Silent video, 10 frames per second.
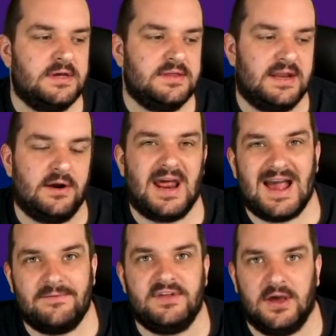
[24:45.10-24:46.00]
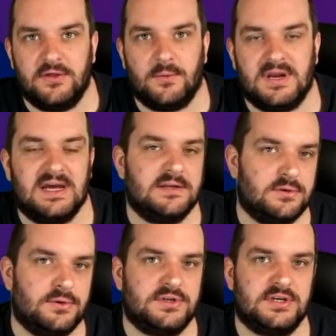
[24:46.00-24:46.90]
then I'd have the other one out of
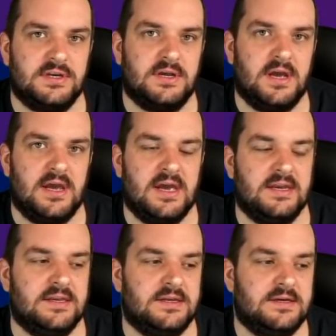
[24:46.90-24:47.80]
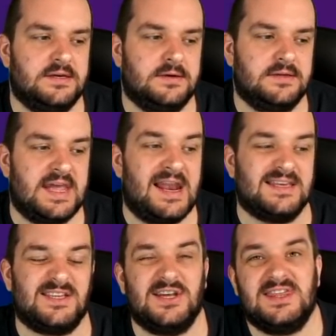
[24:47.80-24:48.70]
Dawson and
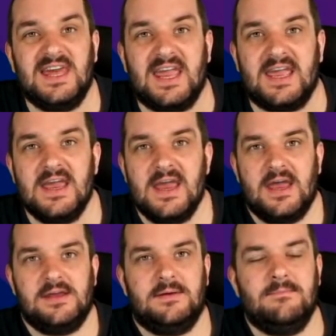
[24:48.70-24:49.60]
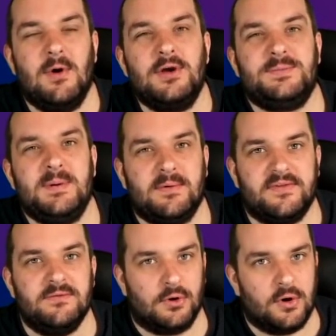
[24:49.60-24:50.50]
Dallas. And I think most people, if
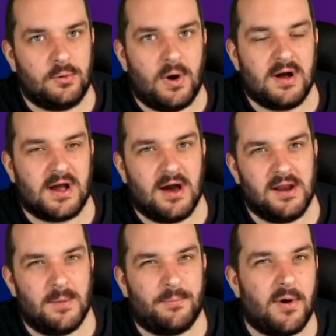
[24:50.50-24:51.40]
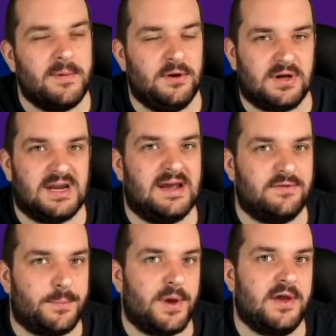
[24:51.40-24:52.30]
they've not got a wild card, are probably not going to
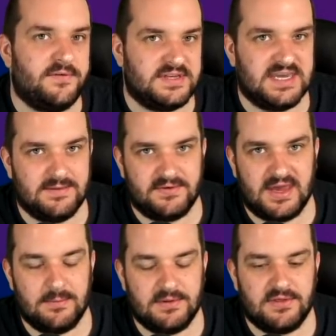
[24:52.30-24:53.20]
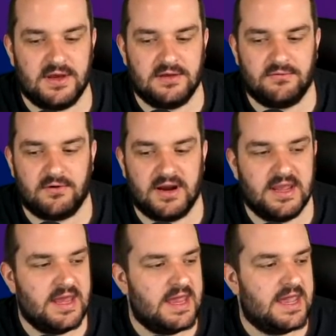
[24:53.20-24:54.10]
have the perfect team for game week
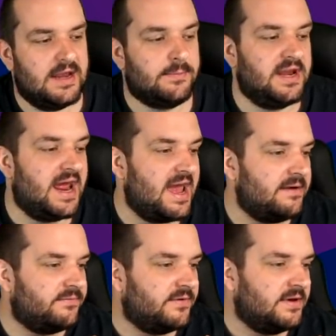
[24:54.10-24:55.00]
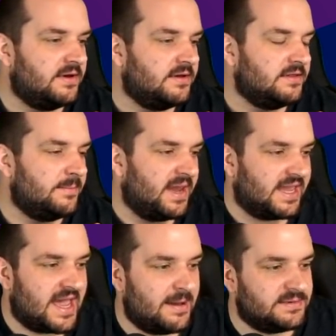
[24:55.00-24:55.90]
33. And I'm going to have the main
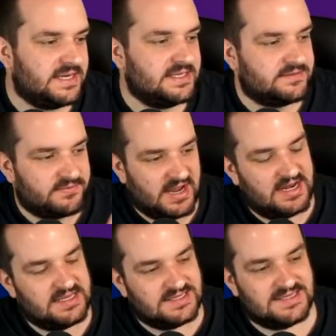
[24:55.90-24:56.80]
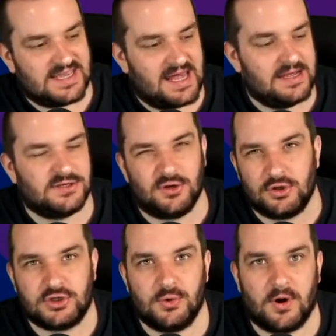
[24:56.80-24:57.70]
captains, Fernandes and Salah, so I'm
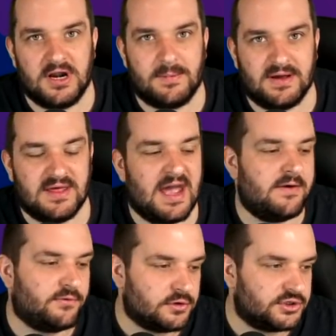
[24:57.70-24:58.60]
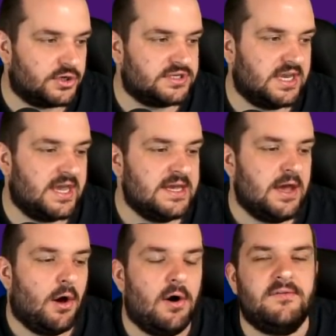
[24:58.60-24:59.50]
not too worried about that. I've got Jota.
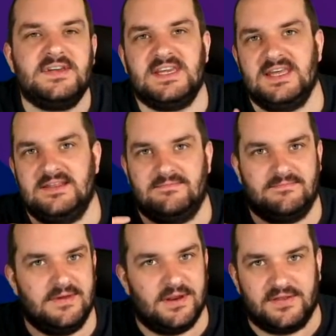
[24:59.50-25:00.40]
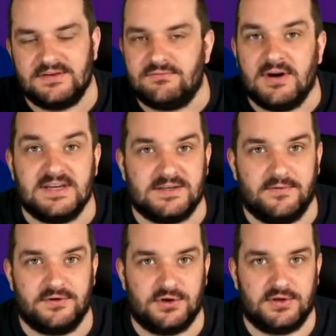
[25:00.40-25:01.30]
Obviously, you know, there's risks
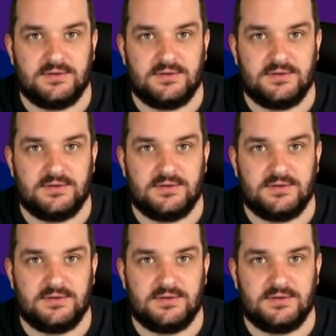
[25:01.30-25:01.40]
over Jota